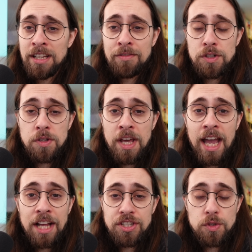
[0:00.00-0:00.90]
even today
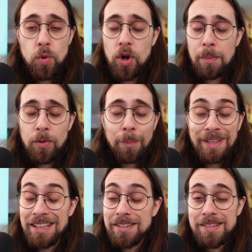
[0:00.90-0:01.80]
I just woke up
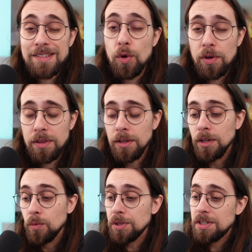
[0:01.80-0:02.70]
completely soaked,
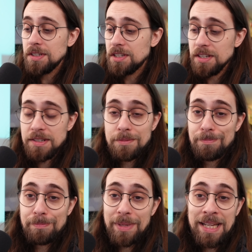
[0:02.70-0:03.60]
which is just
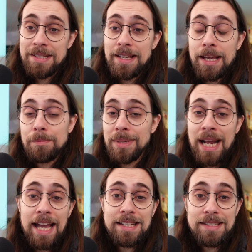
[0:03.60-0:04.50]
insane, but
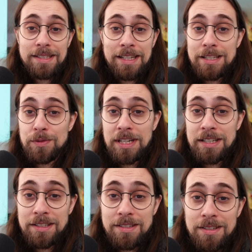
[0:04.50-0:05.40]
I guess it is what it
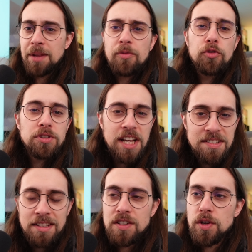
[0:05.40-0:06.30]
is. And before
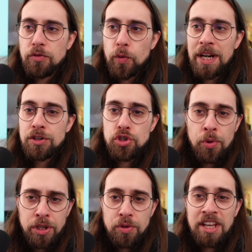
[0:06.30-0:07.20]
testing the software and
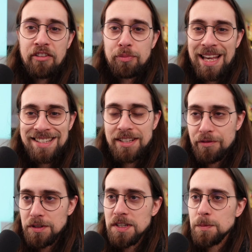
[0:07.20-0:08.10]
showing you the FPS
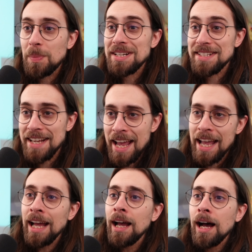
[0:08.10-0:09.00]
differences per
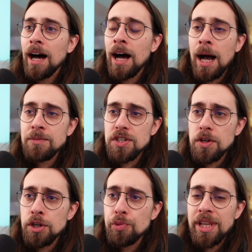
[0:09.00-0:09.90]
se, I'm just
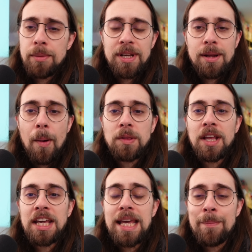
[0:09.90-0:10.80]
gonna read a bit about
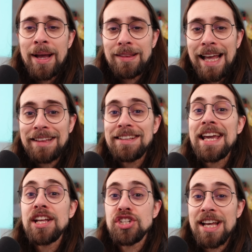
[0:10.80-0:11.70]
the email that
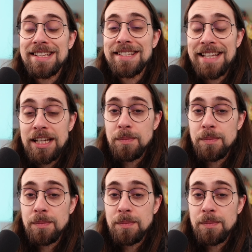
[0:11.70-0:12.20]
THS sent